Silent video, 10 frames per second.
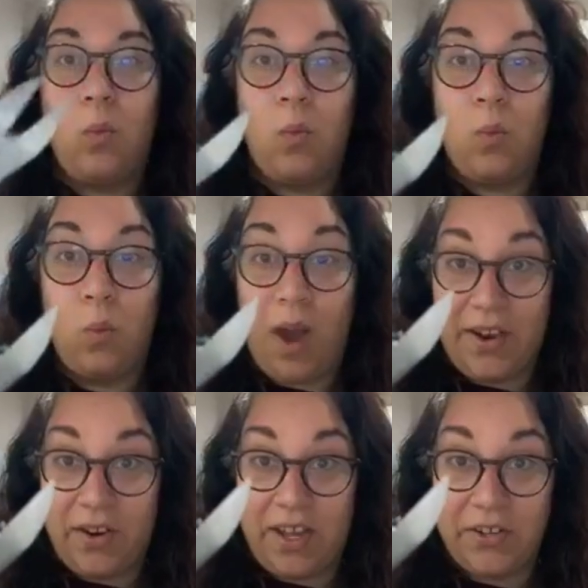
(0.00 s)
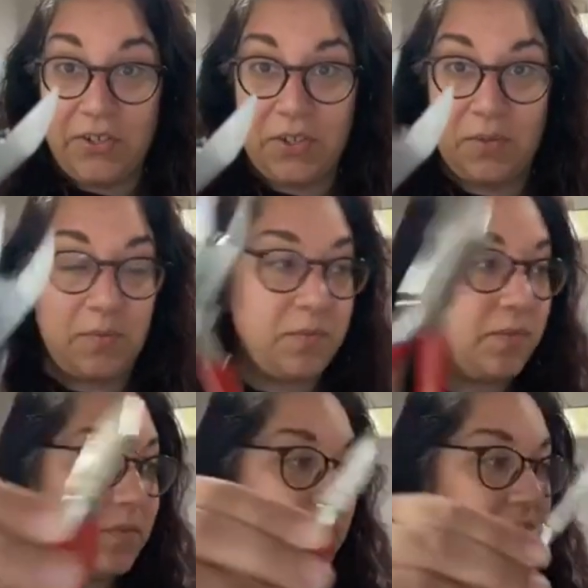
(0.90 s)
wire cutters.
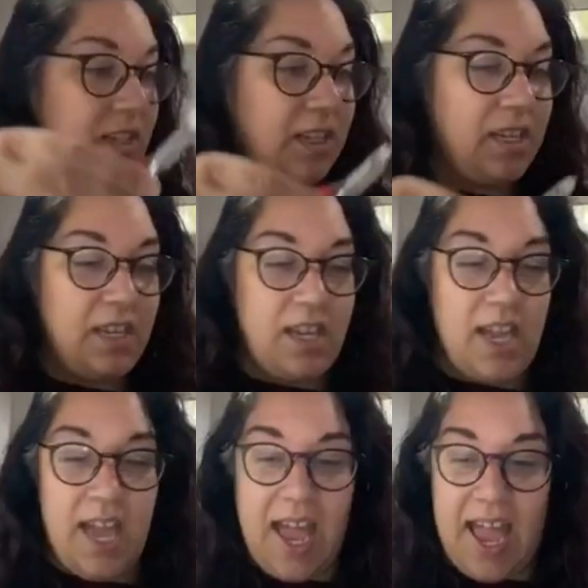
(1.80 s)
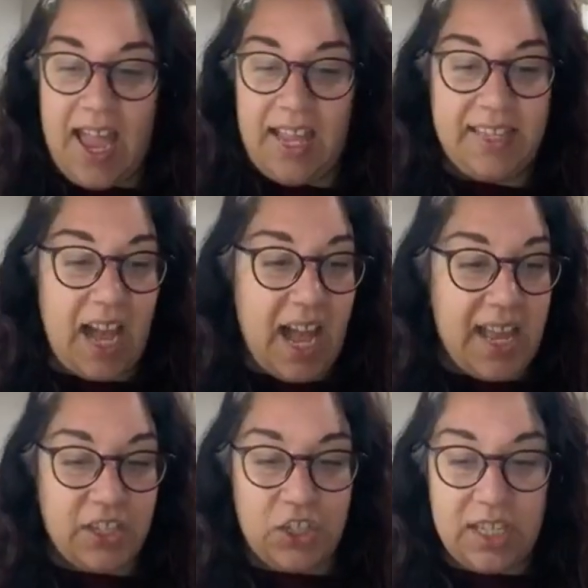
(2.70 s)
And I
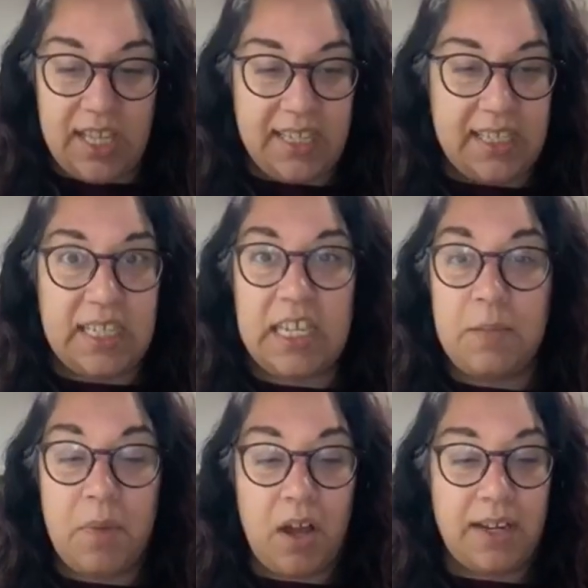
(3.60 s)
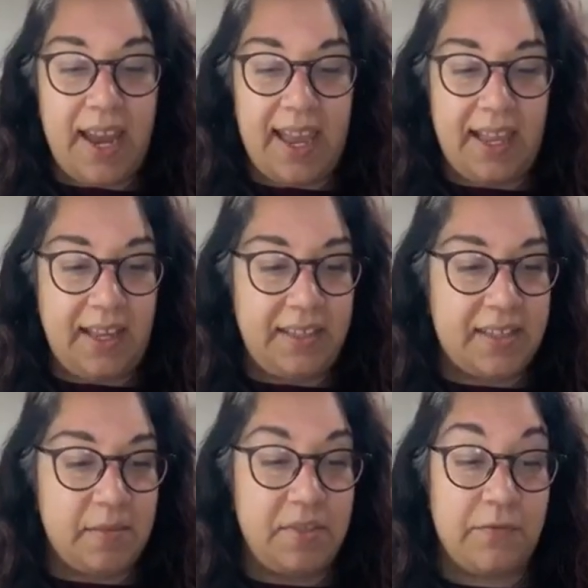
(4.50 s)
actually like to keep on hand
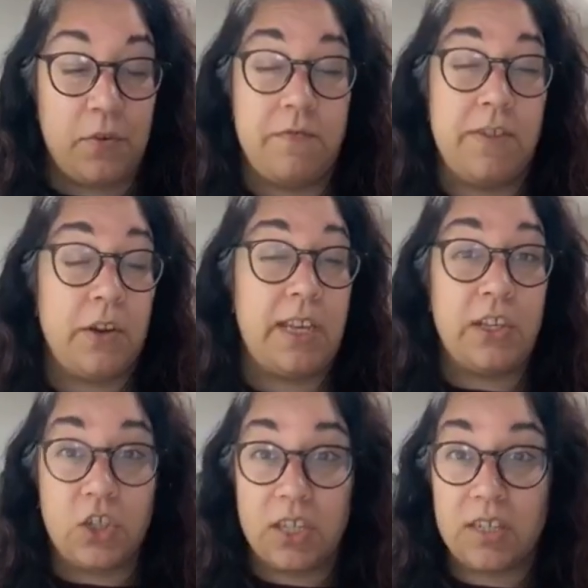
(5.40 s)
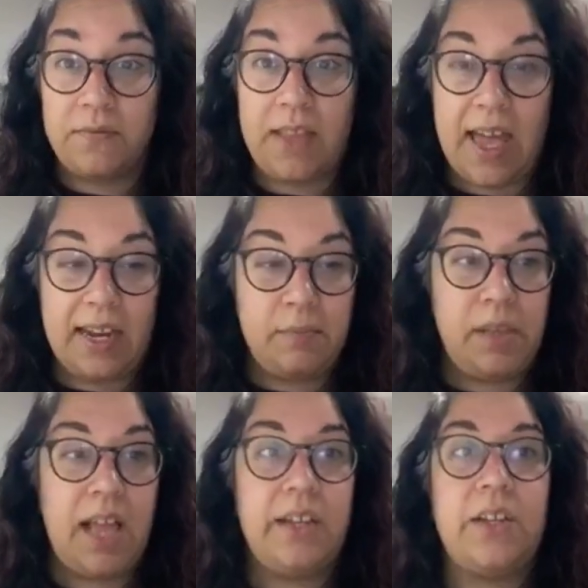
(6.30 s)
some different variations of flathead
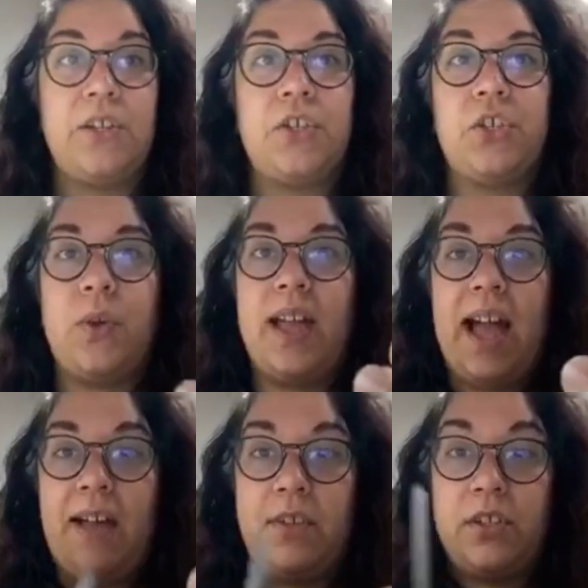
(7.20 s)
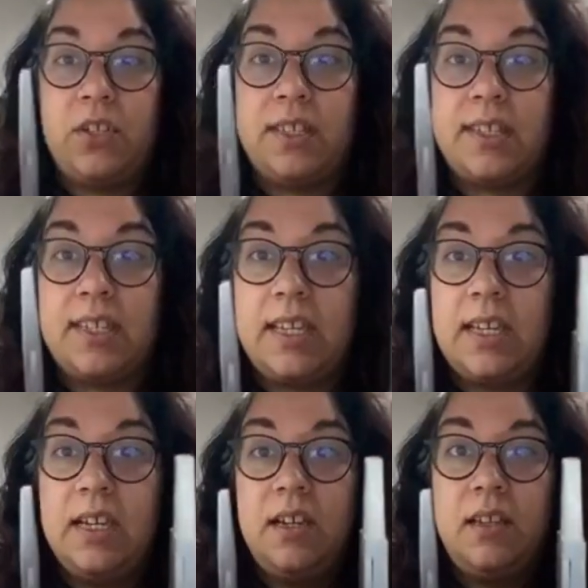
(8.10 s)
pliers. So I have, as you can
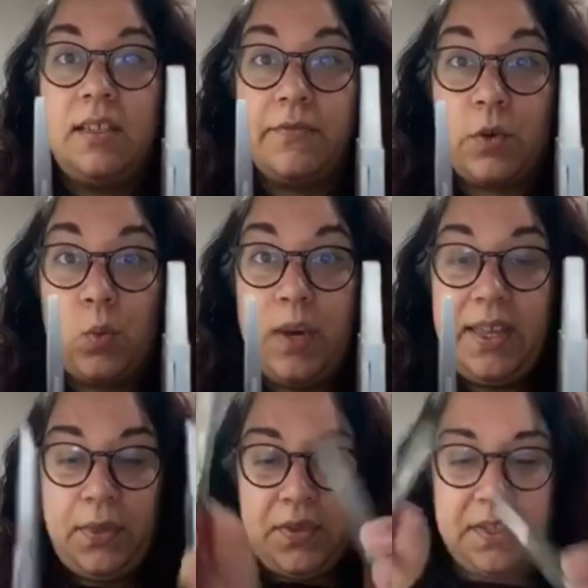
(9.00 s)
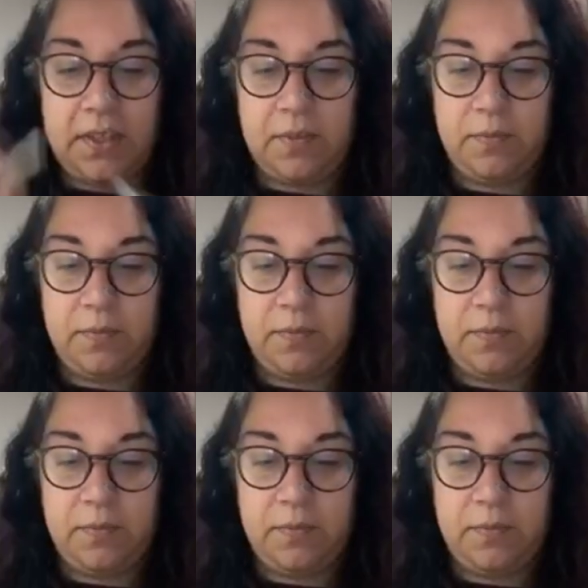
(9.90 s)
see, different widths